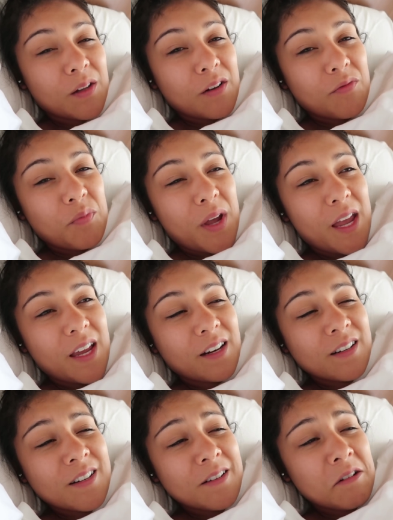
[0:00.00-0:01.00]
a lot of
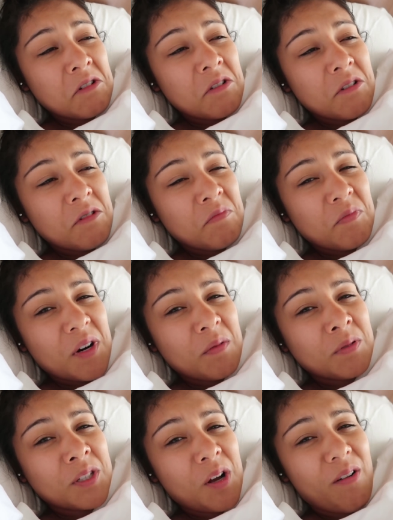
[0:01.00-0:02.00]
pain, but
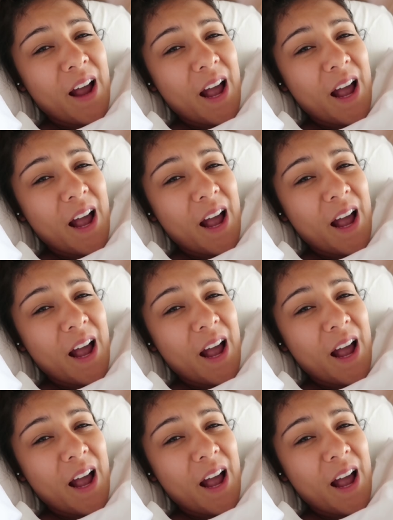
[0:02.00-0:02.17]
I'm so